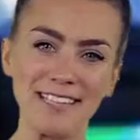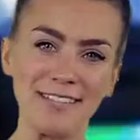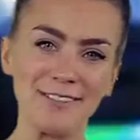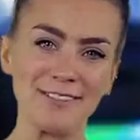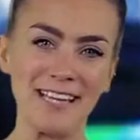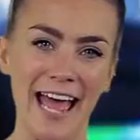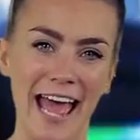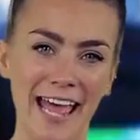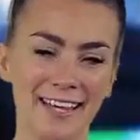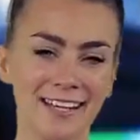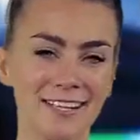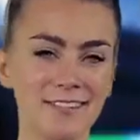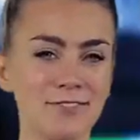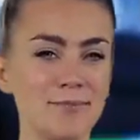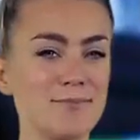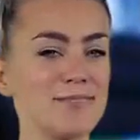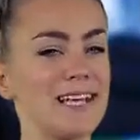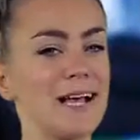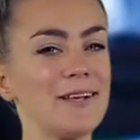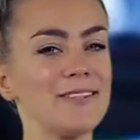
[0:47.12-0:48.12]
single day,
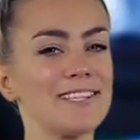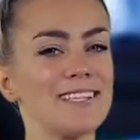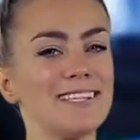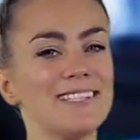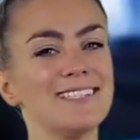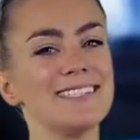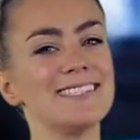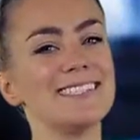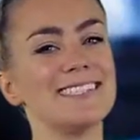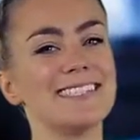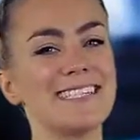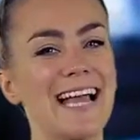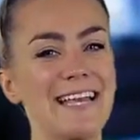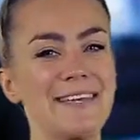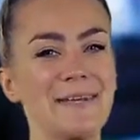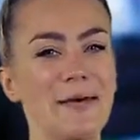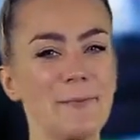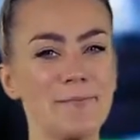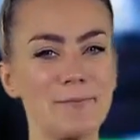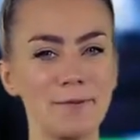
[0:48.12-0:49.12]
from salsa to
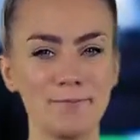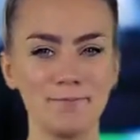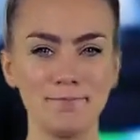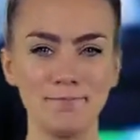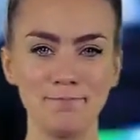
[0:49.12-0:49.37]
stand-up.